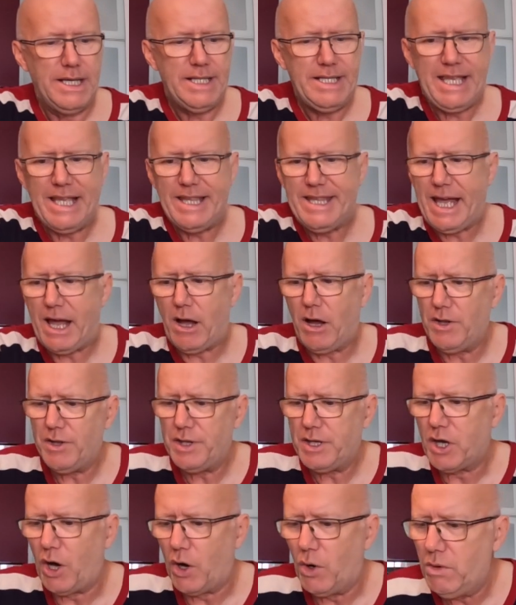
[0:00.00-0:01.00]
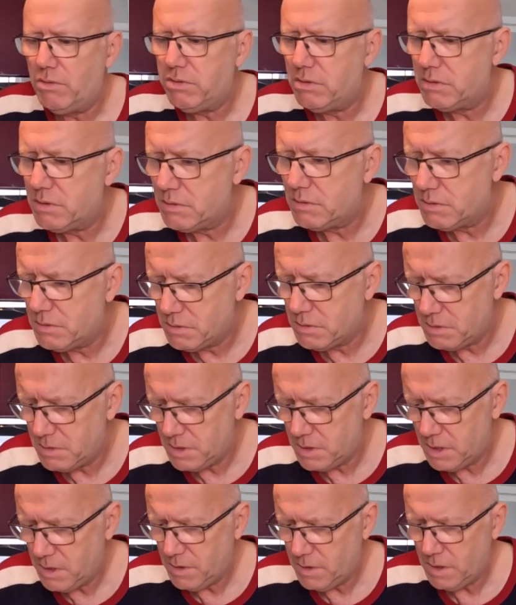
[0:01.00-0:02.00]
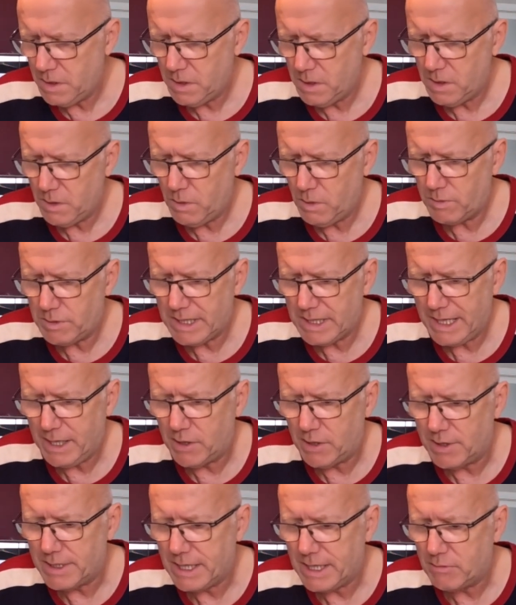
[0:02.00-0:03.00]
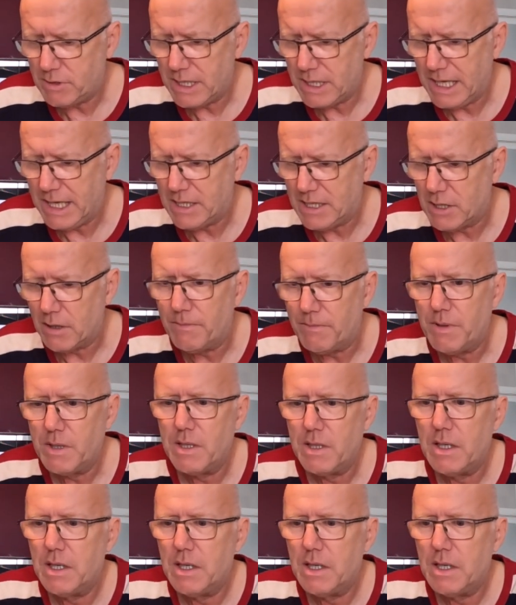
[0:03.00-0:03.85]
Let's get that on the go. Won't take long now to heat up.